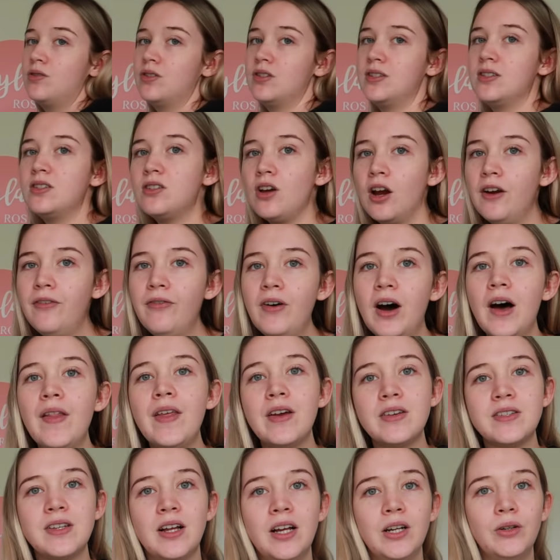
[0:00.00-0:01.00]
so far
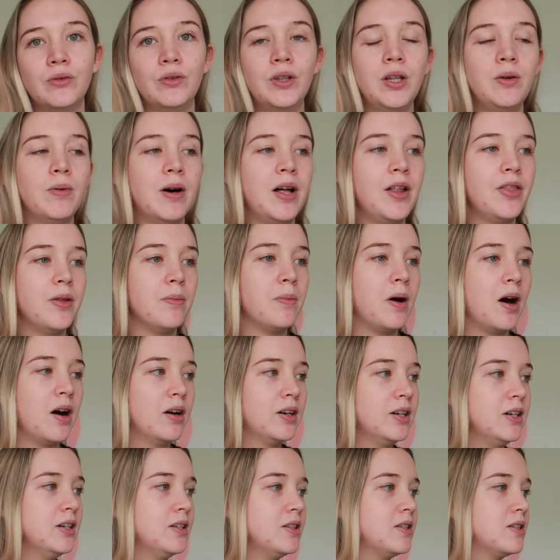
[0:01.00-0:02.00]
they're selling really well at the
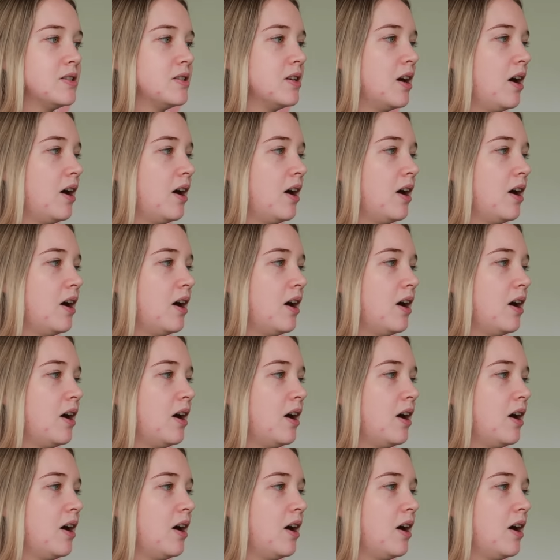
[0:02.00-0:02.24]
markets.